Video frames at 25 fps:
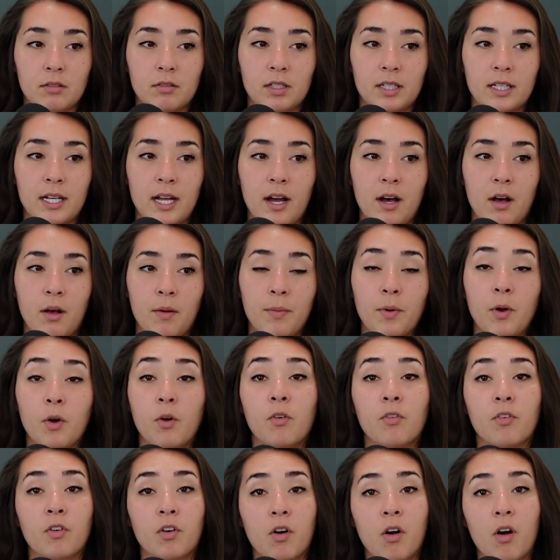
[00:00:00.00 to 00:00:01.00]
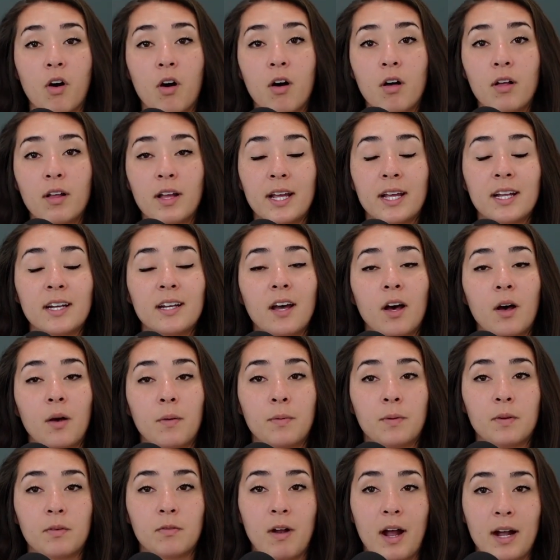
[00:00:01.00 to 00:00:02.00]
really help overall and
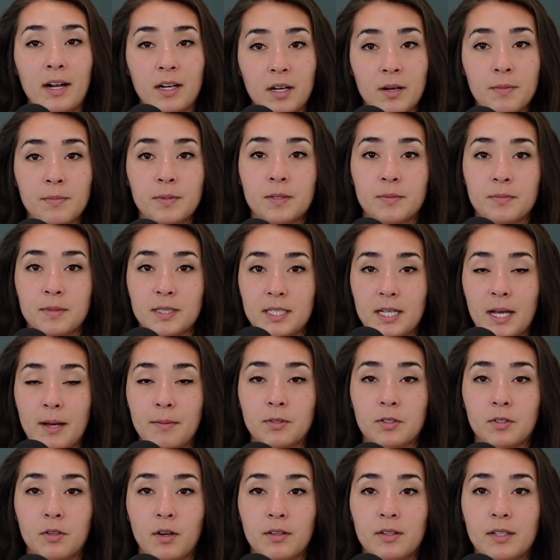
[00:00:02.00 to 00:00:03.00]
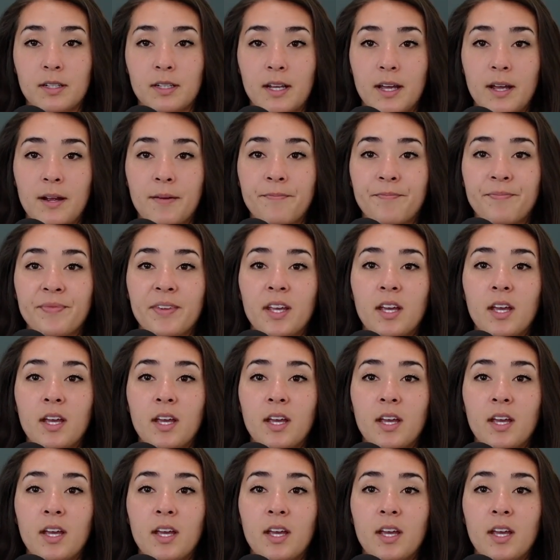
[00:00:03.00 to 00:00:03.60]
help rack up some steps throughout the day.